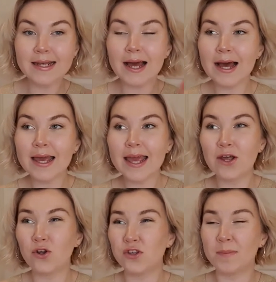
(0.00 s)
night it can
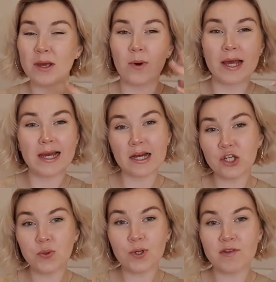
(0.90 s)
also be quite
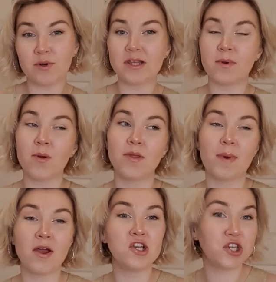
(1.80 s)
casual if you want to pair it with a
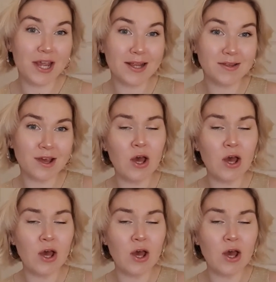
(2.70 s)
pair of jeans